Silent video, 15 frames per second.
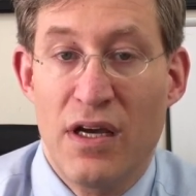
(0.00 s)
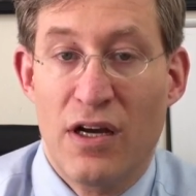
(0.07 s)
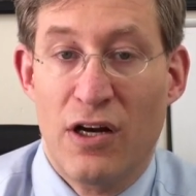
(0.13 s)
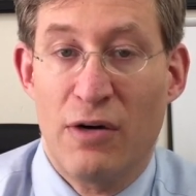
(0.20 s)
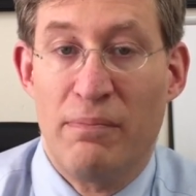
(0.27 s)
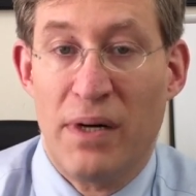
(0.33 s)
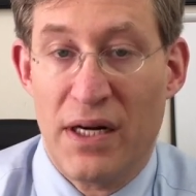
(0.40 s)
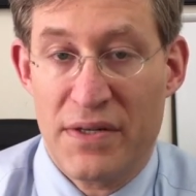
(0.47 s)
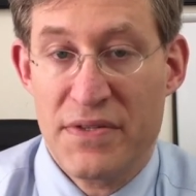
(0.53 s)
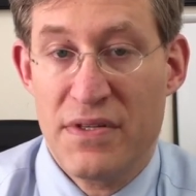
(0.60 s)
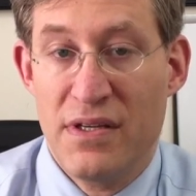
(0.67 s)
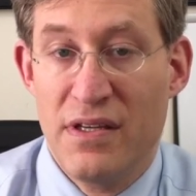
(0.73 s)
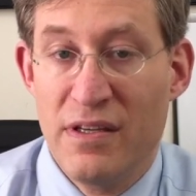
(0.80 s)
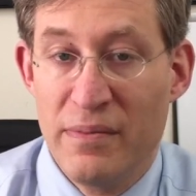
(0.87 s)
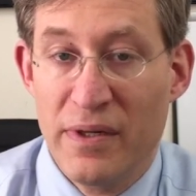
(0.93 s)

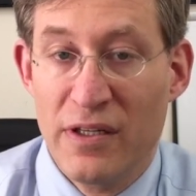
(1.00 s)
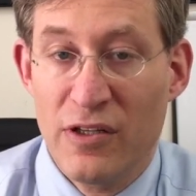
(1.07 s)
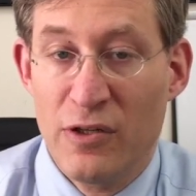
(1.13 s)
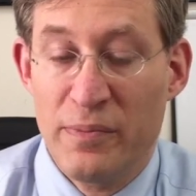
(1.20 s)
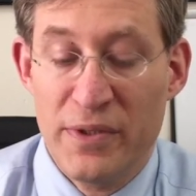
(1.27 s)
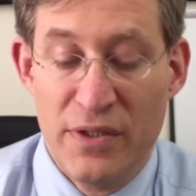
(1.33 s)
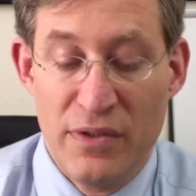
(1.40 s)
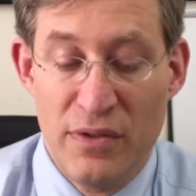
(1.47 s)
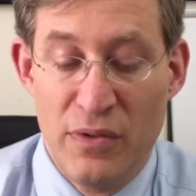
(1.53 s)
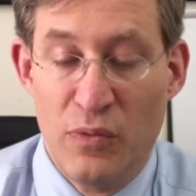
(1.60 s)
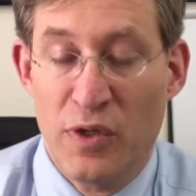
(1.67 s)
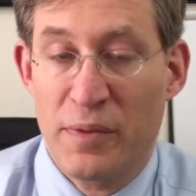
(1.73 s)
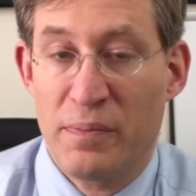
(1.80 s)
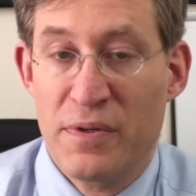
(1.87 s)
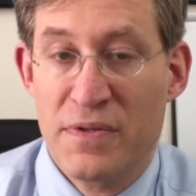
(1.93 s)
carboxyhemoglobin,
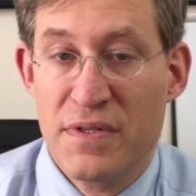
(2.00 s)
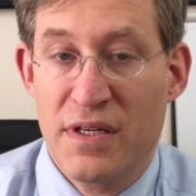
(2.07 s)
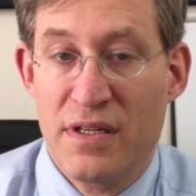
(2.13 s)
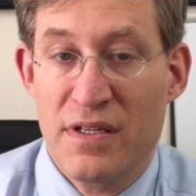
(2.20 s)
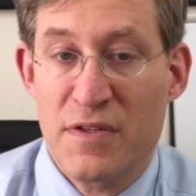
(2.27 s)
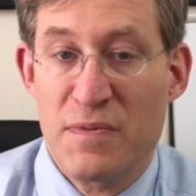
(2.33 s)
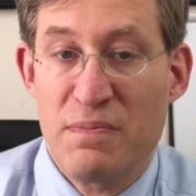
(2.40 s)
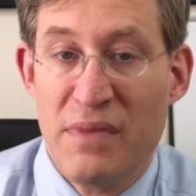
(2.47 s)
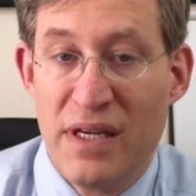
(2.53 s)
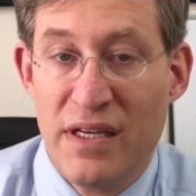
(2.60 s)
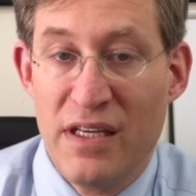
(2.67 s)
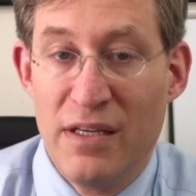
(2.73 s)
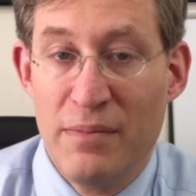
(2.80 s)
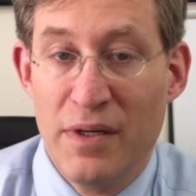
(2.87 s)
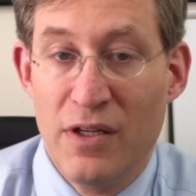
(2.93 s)
what percent is
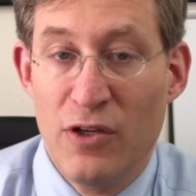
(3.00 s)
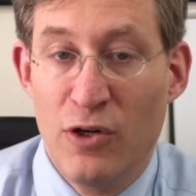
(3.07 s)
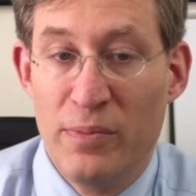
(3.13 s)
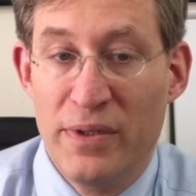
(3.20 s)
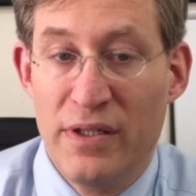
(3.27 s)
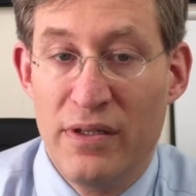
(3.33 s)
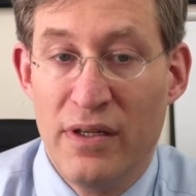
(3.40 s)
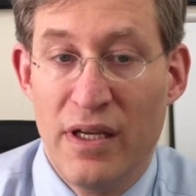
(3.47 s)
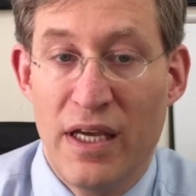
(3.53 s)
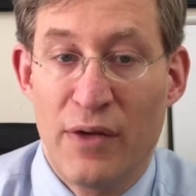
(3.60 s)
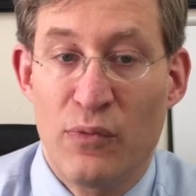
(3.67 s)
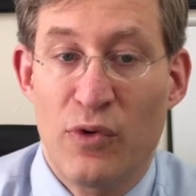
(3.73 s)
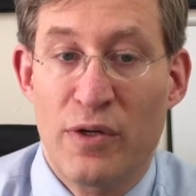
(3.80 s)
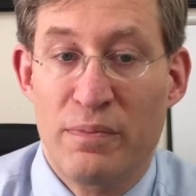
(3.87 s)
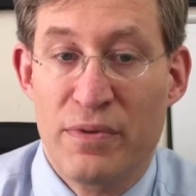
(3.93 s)
methemoglobin,
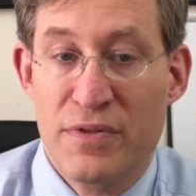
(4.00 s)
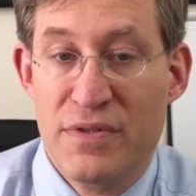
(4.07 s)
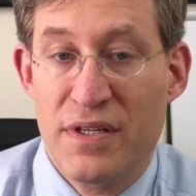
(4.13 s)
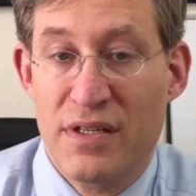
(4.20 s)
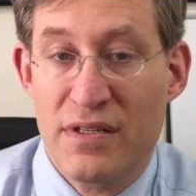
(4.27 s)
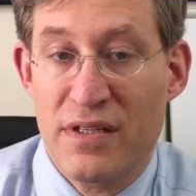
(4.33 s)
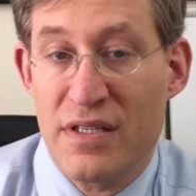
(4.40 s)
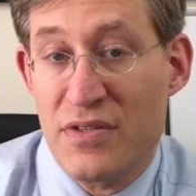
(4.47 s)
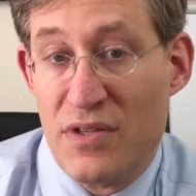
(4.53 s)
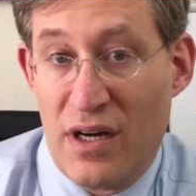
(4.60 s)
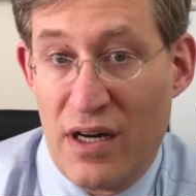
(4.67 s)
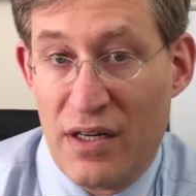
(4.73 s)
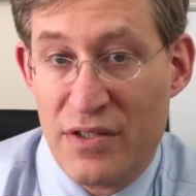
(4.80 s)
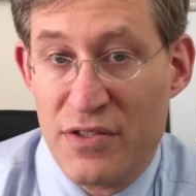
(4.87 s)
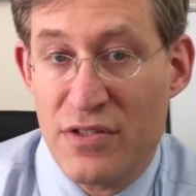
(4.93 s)
and what percent is
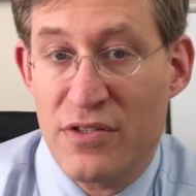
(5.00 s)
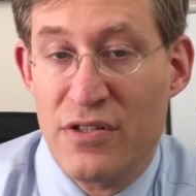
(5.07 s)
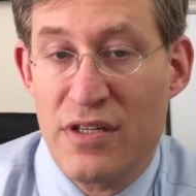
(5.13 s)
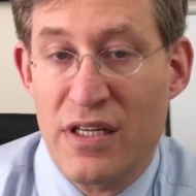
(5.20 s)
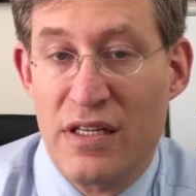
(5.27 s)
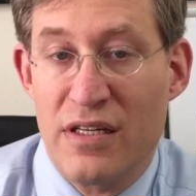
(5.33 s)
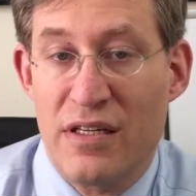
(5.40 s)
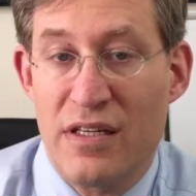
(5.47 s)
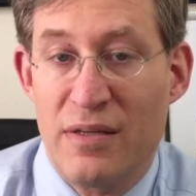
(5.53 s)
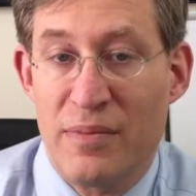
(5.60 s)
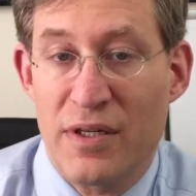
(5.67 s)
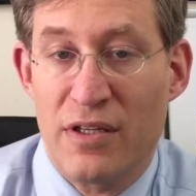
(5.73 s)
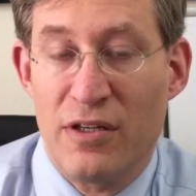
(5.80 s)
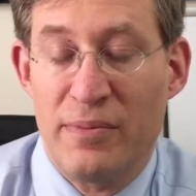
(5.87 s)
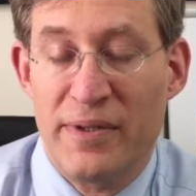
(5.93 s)
oxygenated
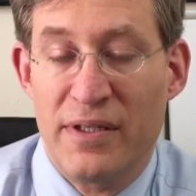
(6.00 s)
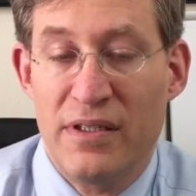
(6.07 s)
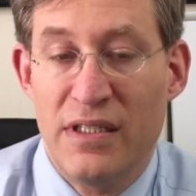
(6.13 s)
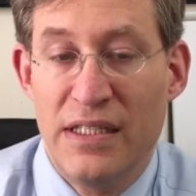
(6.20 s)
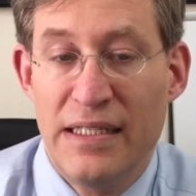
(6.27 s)
hemoglobin.